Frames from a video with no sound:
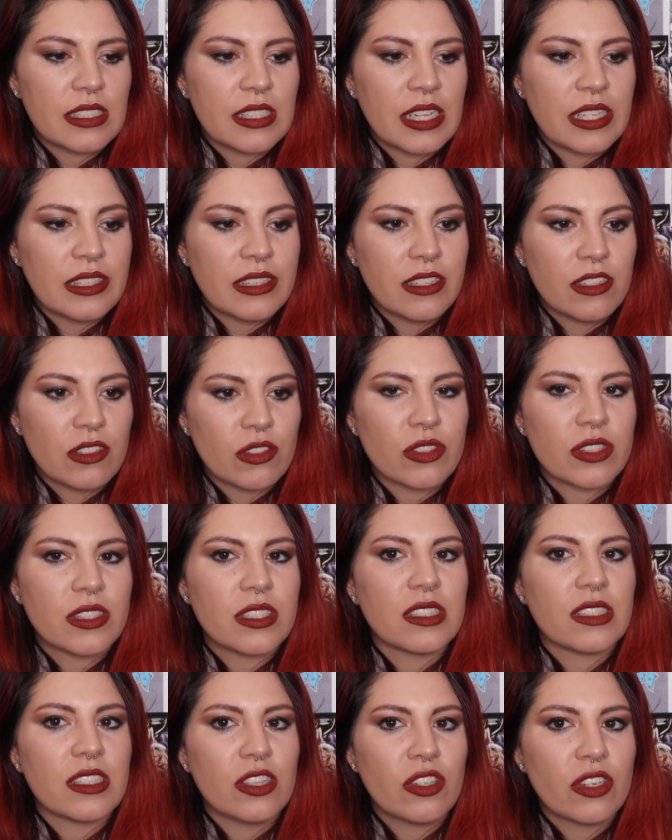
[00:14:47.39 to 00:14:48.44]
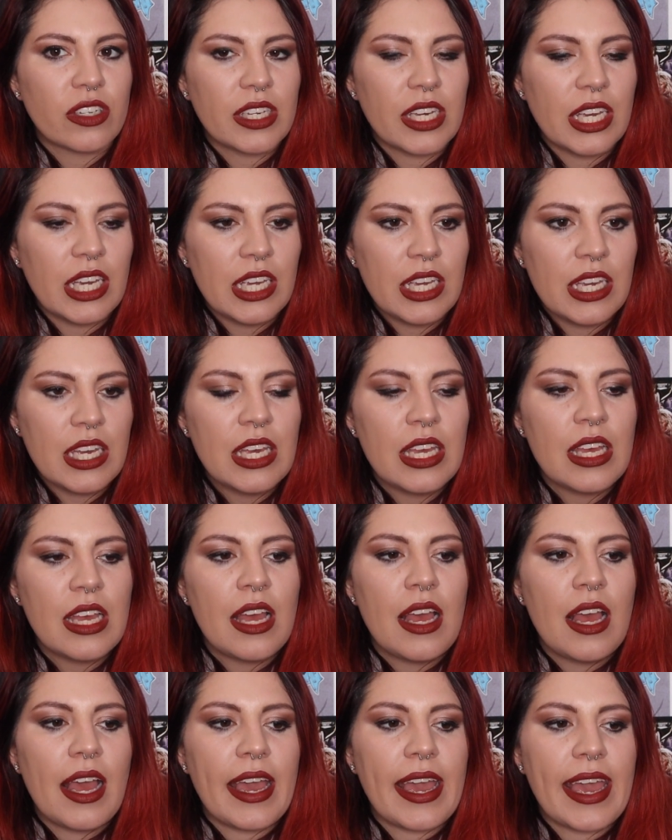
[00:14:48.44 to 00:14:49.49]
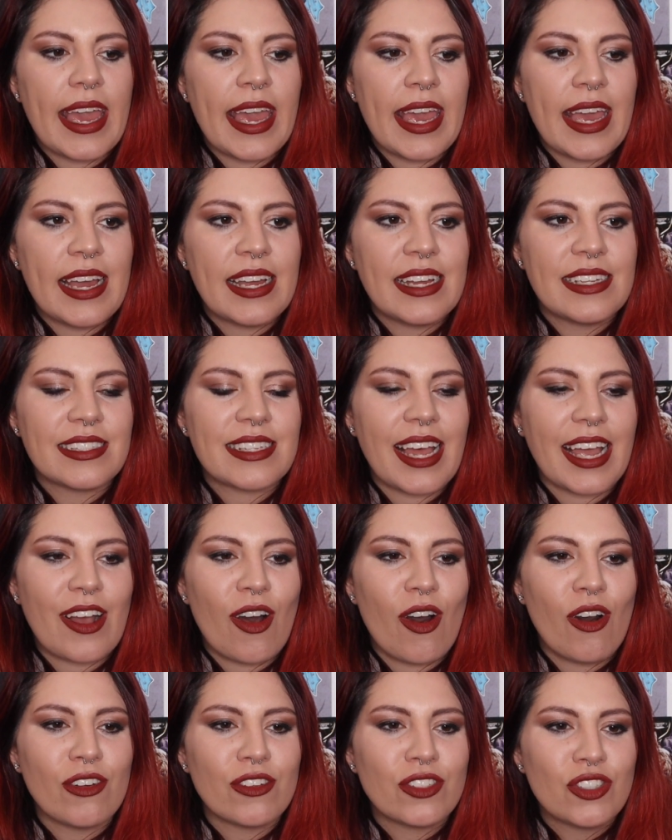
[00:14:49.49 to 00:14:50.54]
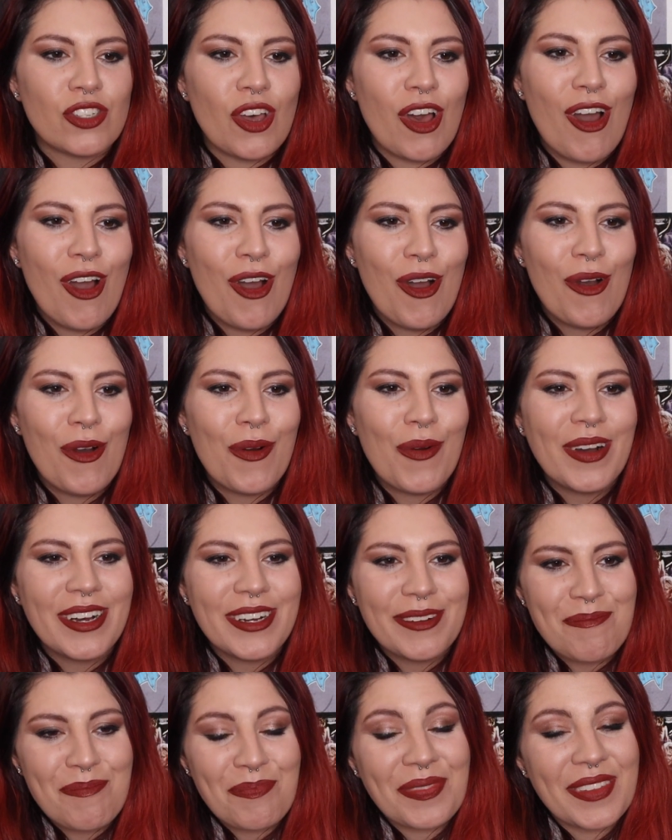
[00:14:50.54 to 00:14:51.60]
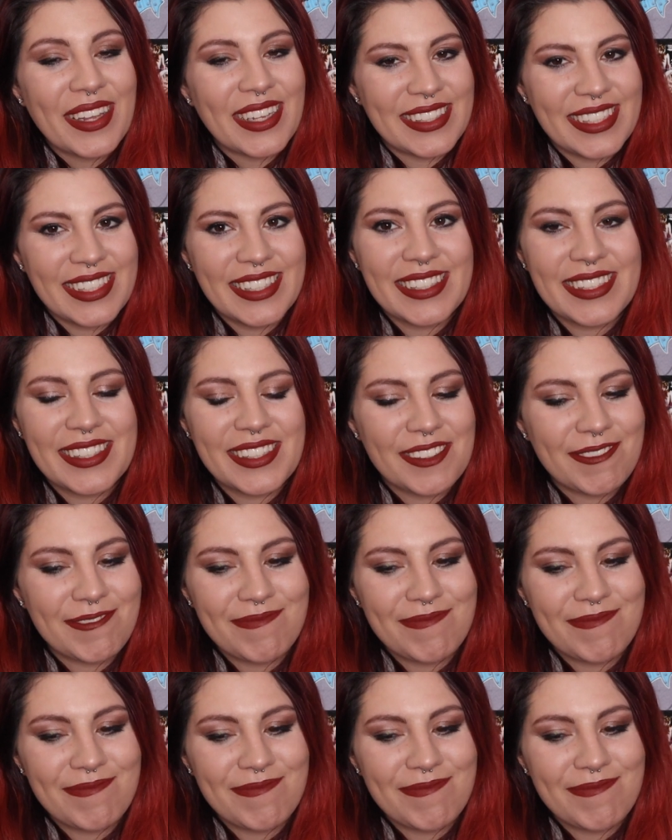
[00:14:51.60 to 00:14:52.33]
a little silly looking. And I also, this is